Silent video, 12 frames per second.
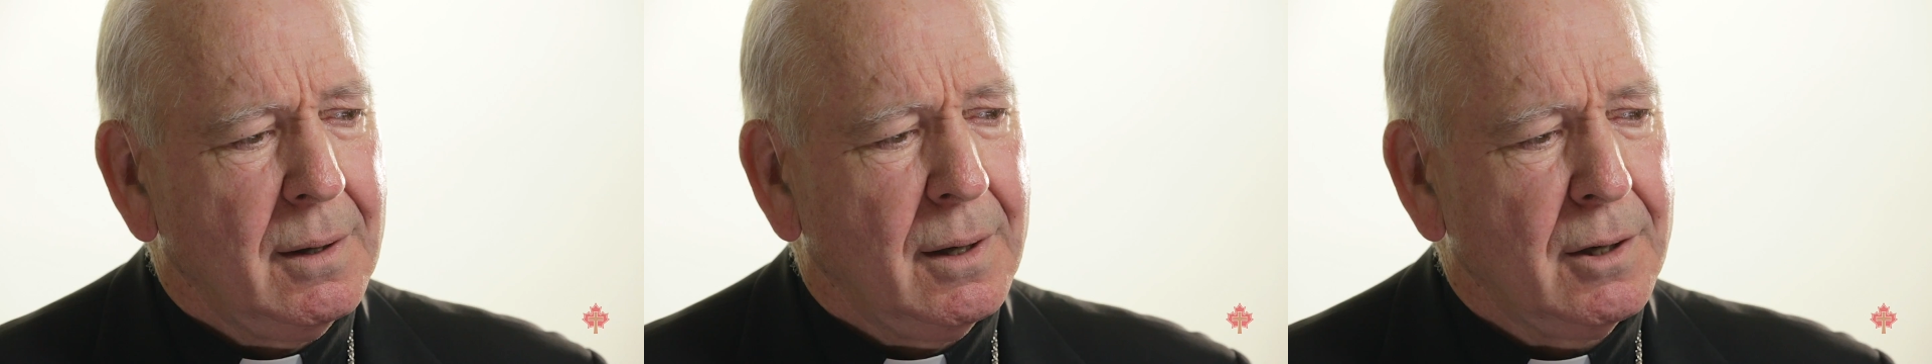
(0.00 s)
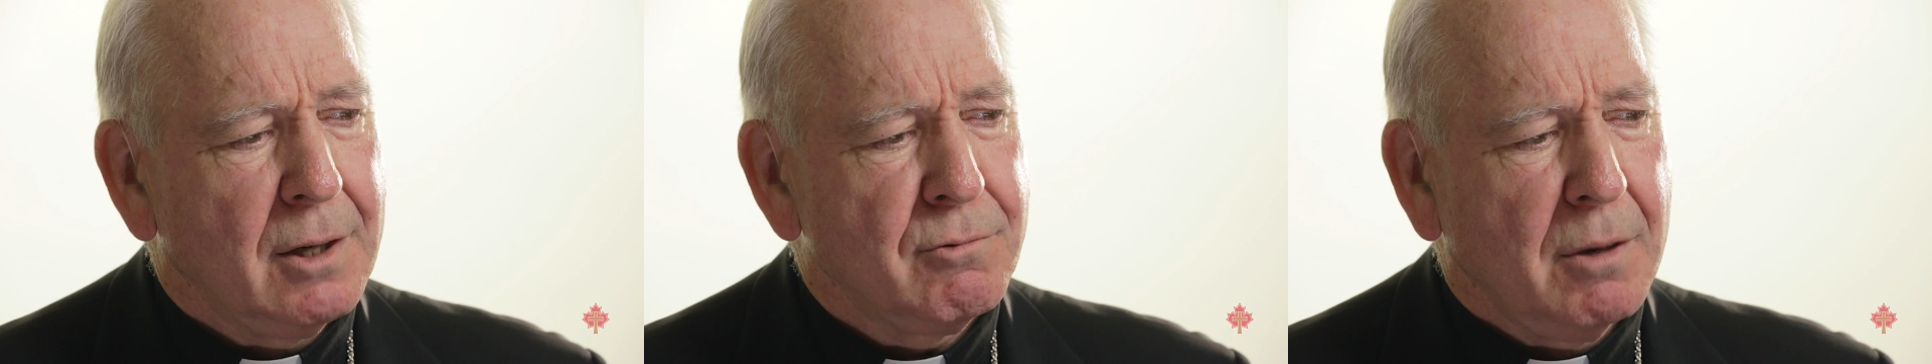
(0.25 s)

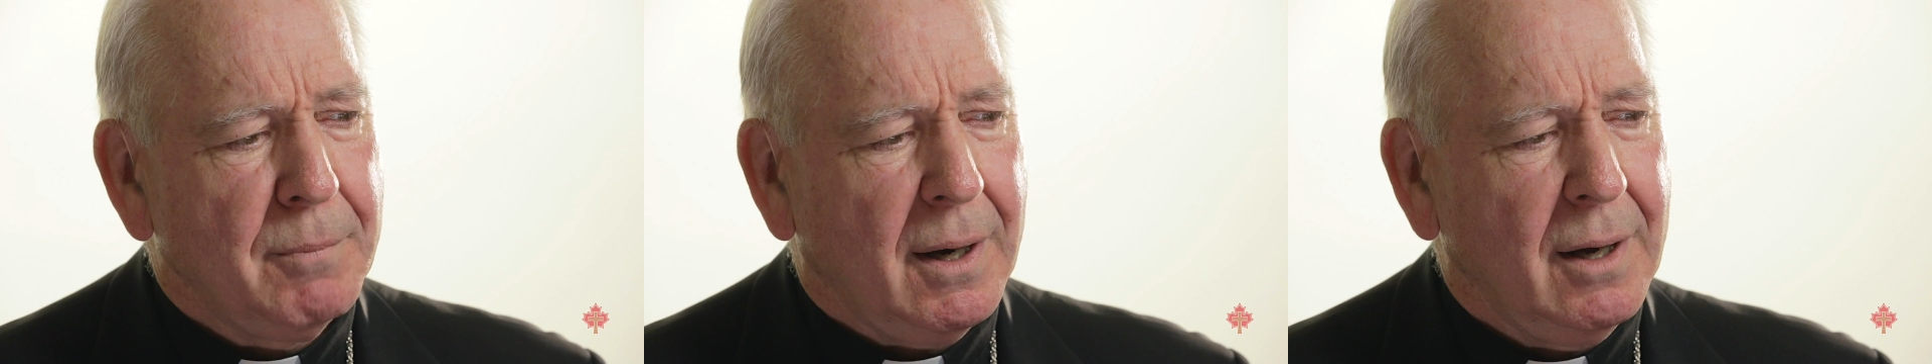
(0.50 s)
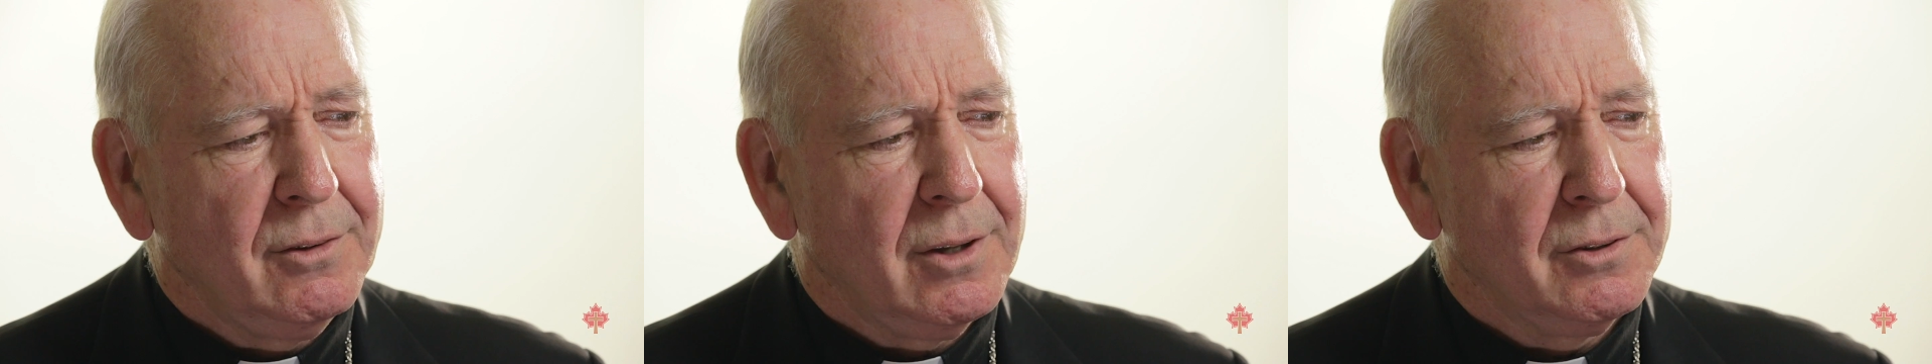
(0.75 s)
It
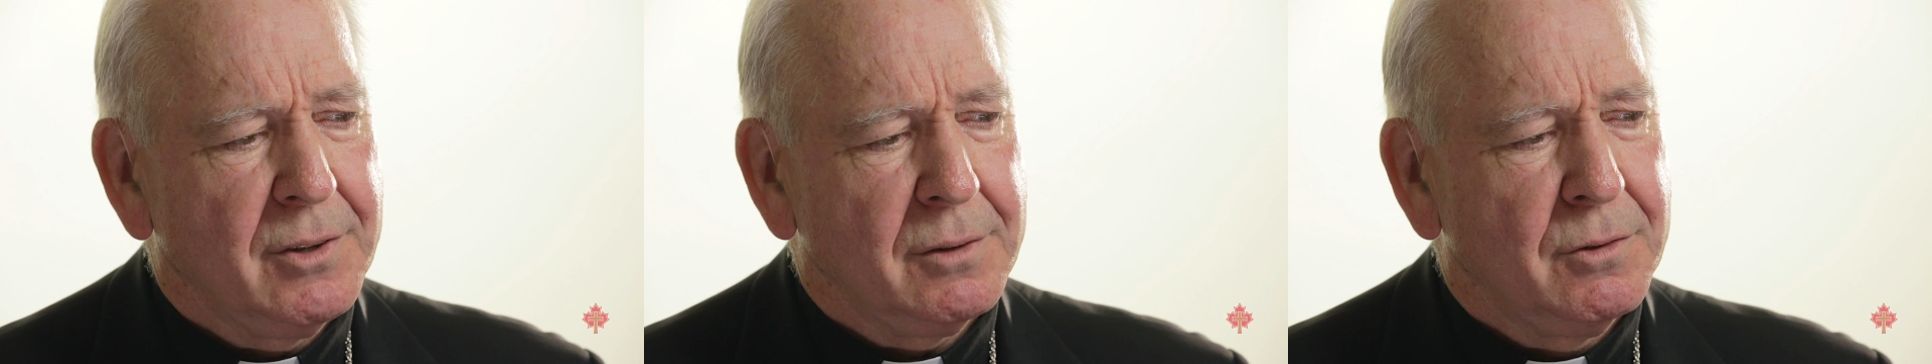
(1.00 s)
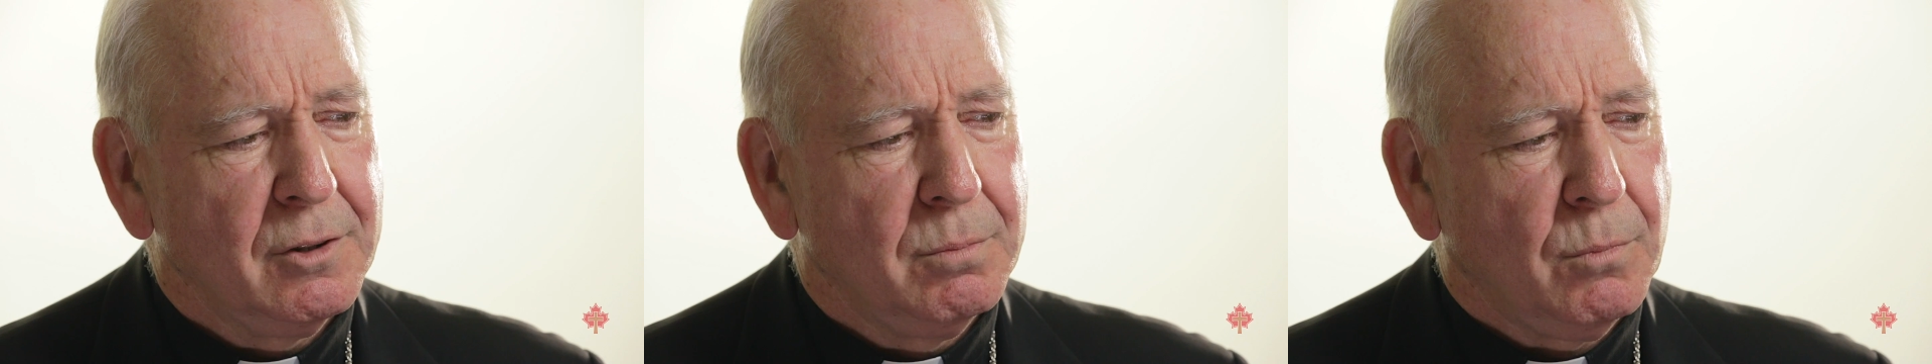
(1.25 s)
reminds us
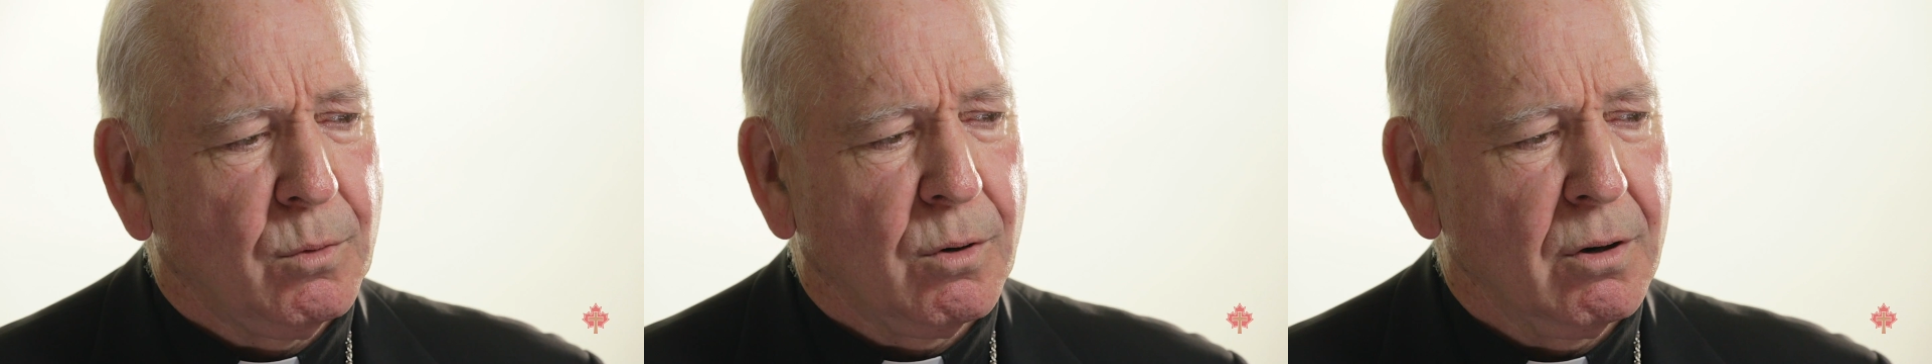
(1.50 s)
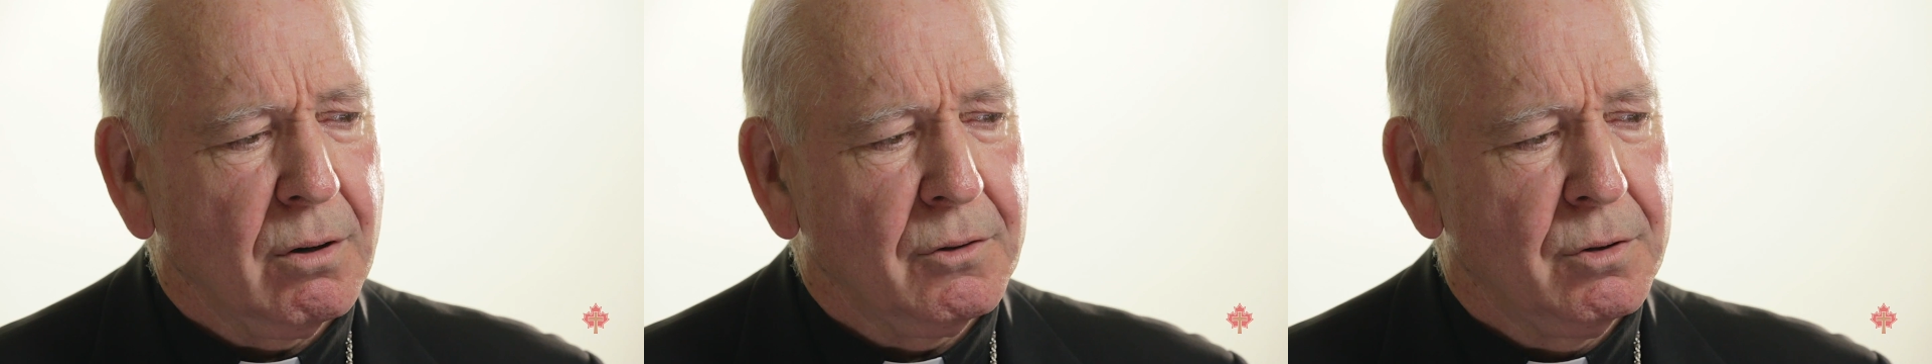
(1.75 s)
that there's
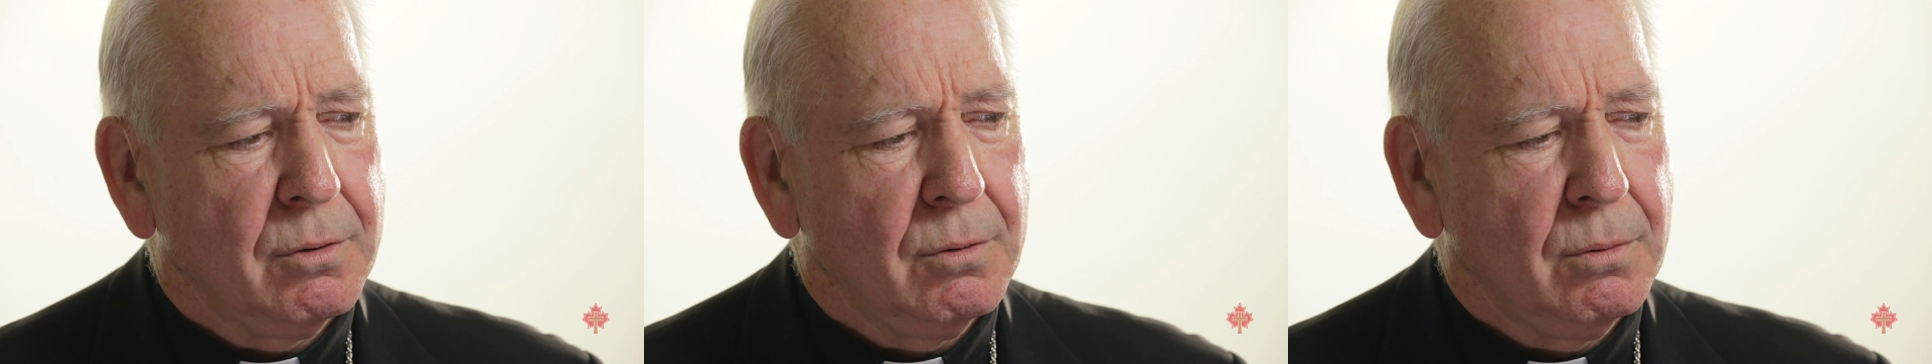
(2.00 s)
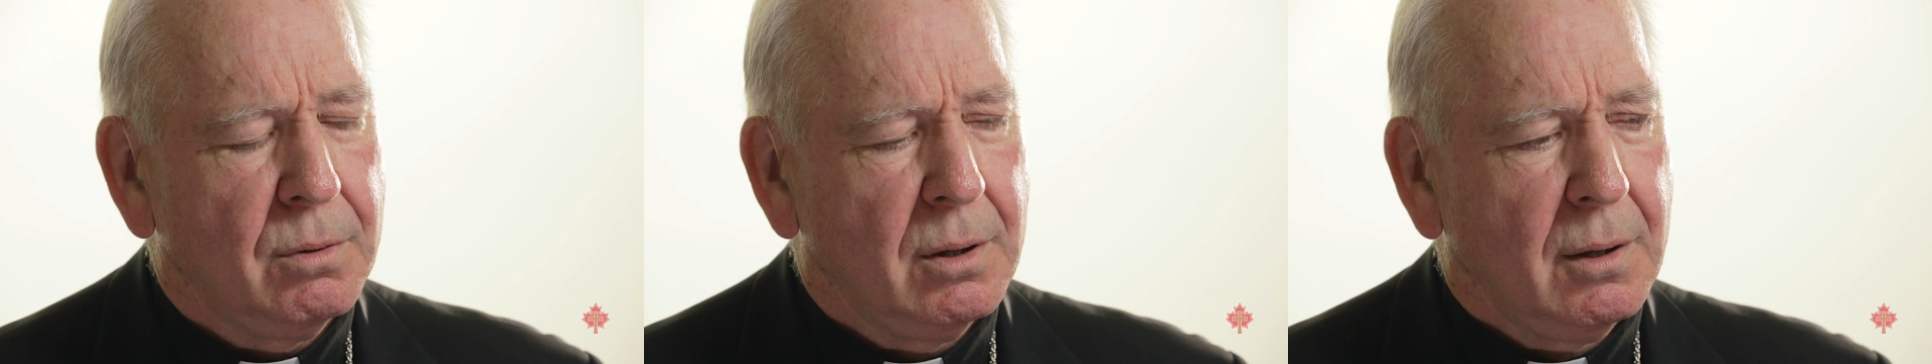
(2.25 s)
more
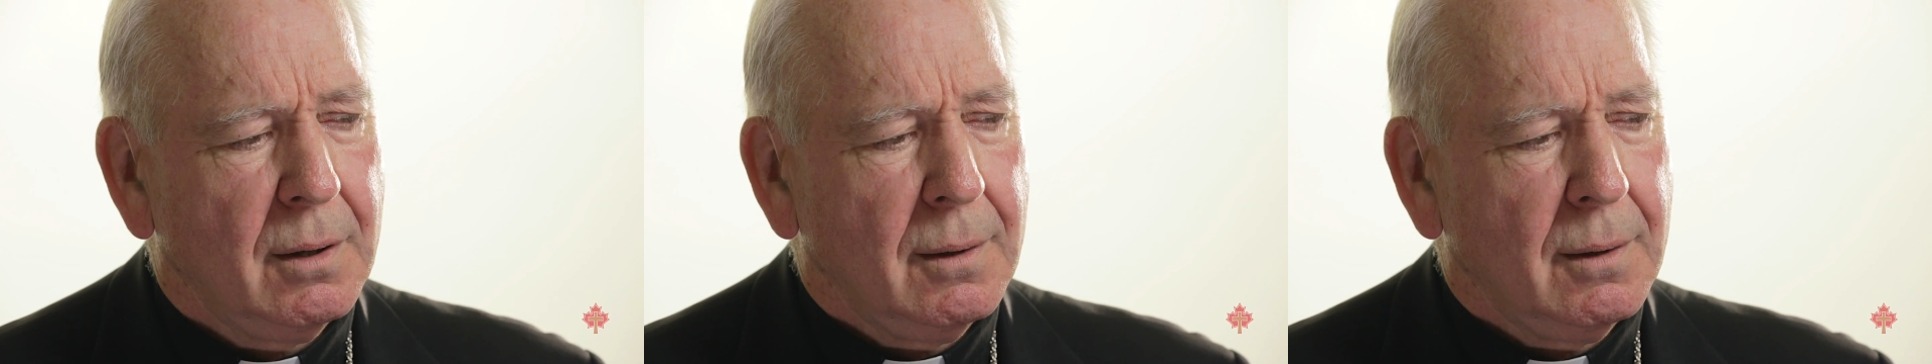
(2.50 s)
to